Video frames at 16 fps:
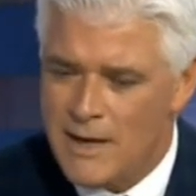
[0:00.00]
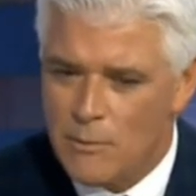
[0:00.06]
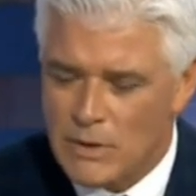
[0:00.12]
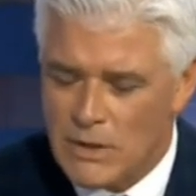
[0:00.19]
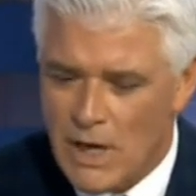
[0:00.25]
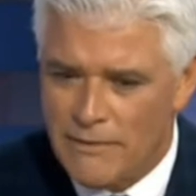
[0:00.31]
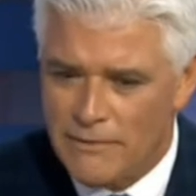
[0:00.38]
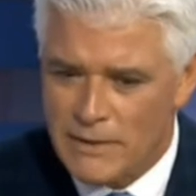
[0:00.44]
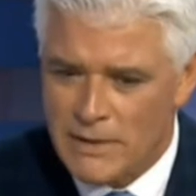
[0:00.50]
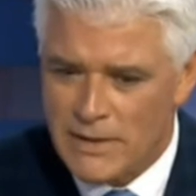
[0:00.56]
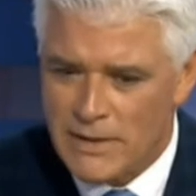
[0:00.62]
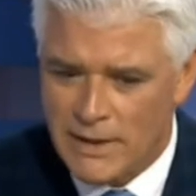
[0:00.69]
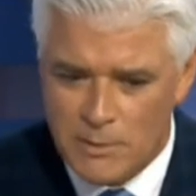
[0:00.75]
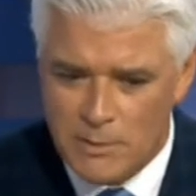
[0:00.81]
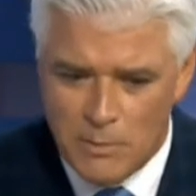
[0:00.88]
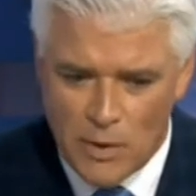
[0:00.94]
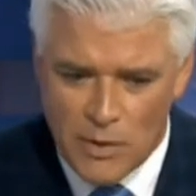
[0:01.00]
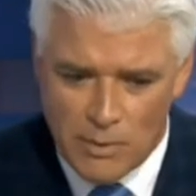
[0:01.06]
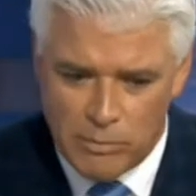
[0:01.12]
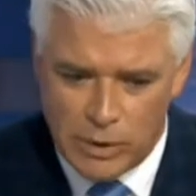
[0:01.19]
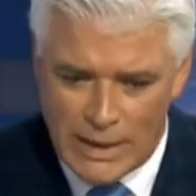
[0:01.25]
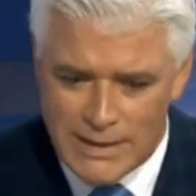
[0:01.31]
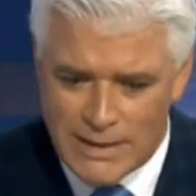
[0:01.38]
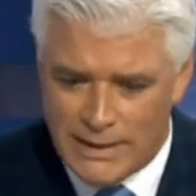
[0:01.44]
it was often seen as both
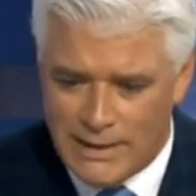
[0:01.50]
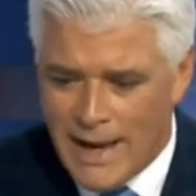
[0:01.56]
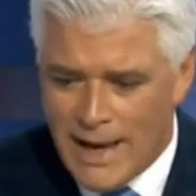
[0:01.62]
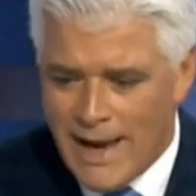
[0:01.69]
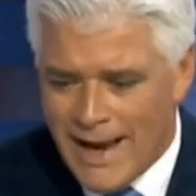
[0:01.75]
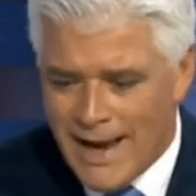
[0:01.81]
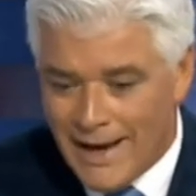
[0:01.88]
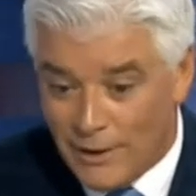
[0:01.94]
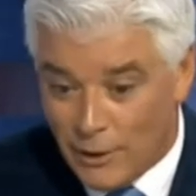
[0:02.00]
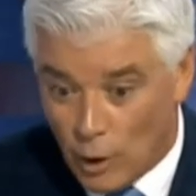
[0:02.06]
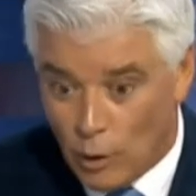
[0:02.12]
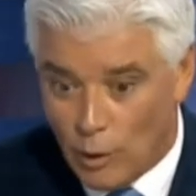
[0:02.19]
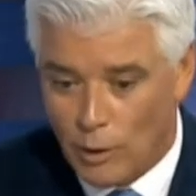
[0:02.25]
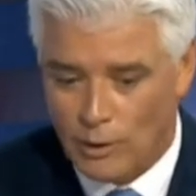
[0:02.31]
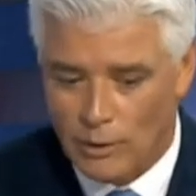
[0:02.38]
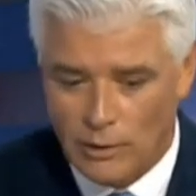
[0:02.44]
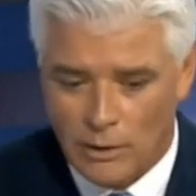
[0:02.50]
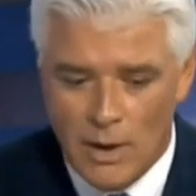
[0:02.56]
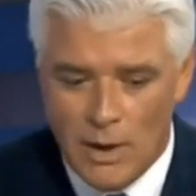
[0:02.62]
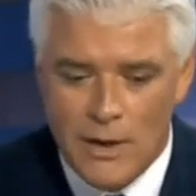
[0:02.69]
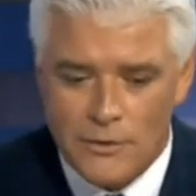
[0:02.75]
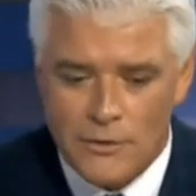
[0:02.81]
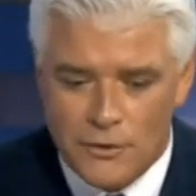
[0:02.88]
a blessing and a hurdle